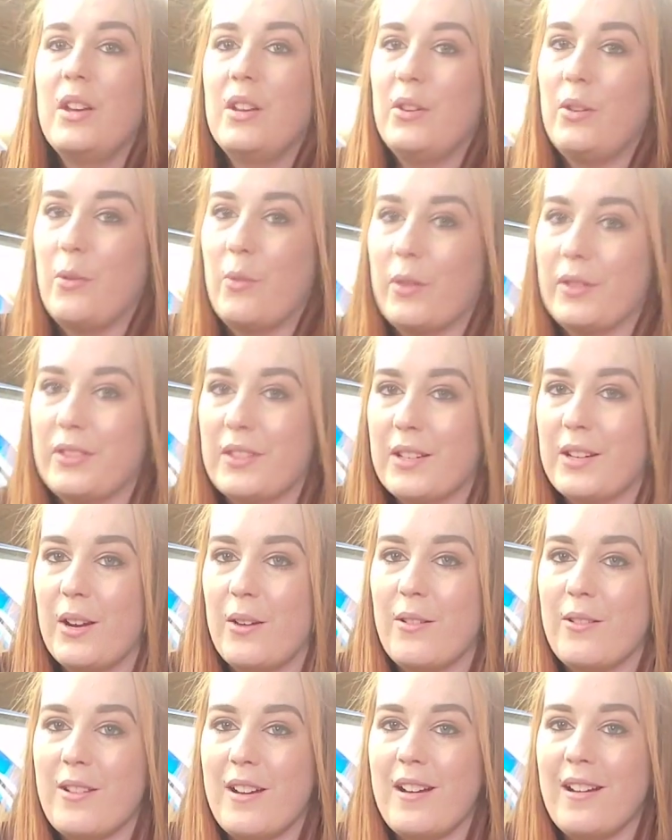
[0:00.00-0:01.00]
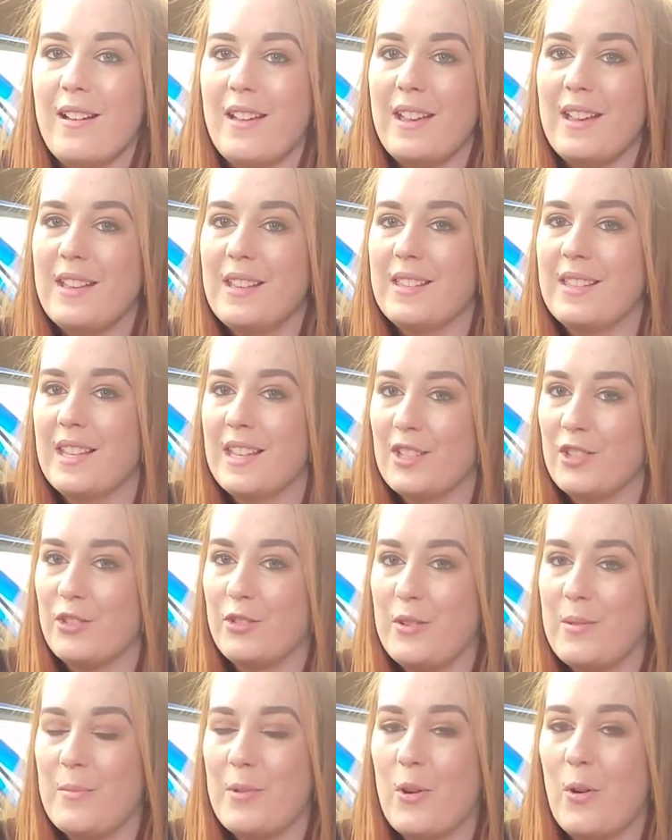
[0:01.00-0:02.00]
North Dakota is
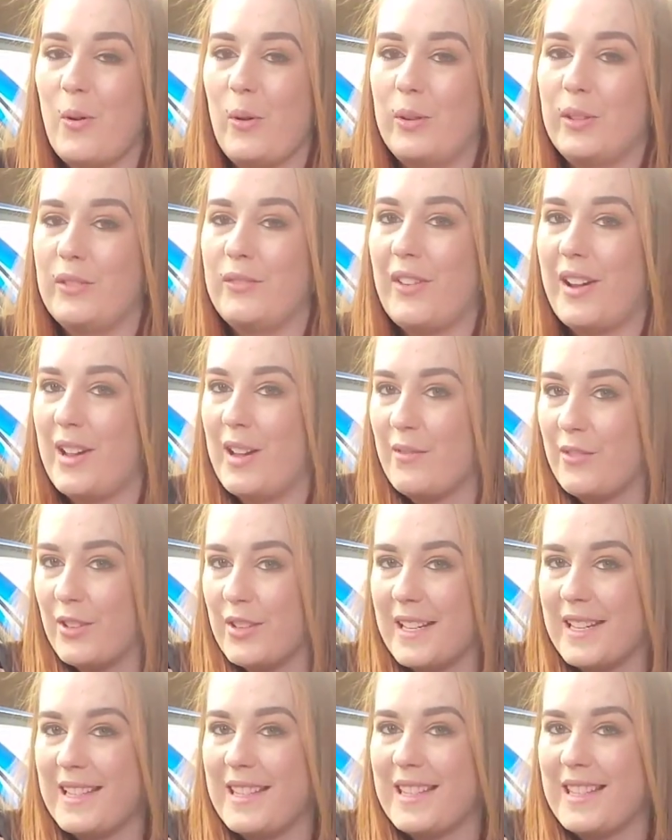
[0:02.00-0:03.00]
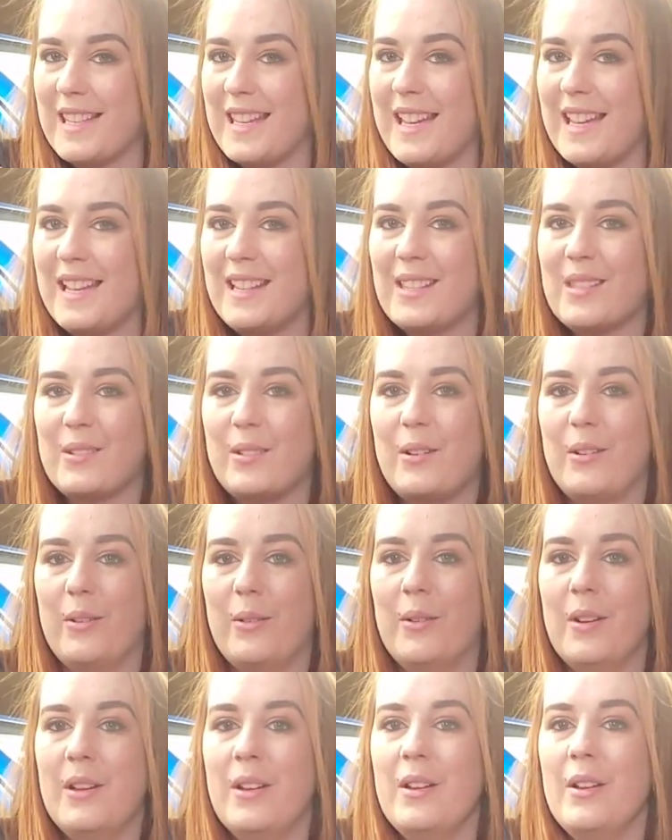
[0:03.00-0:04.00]
extreme cold if I ever did see it,
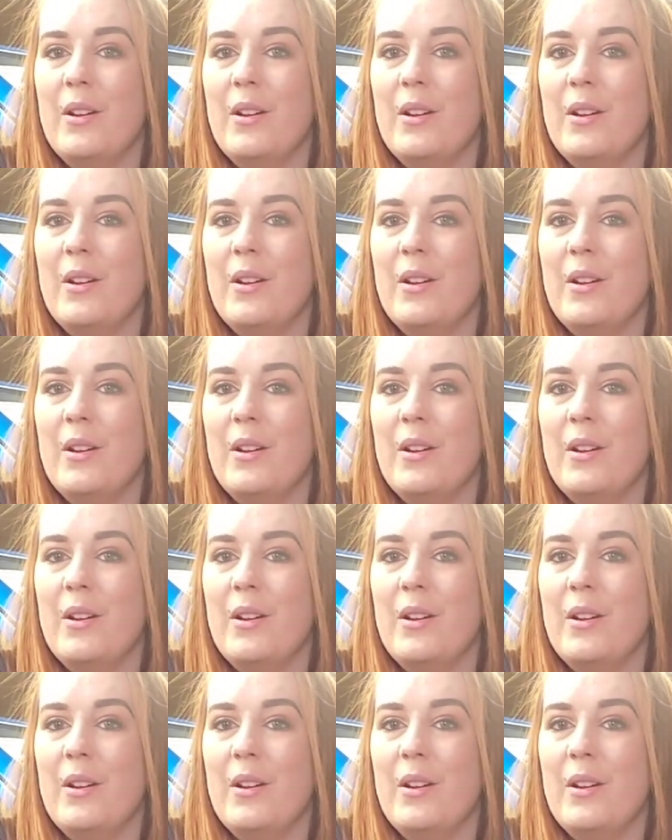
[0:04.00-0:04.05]
so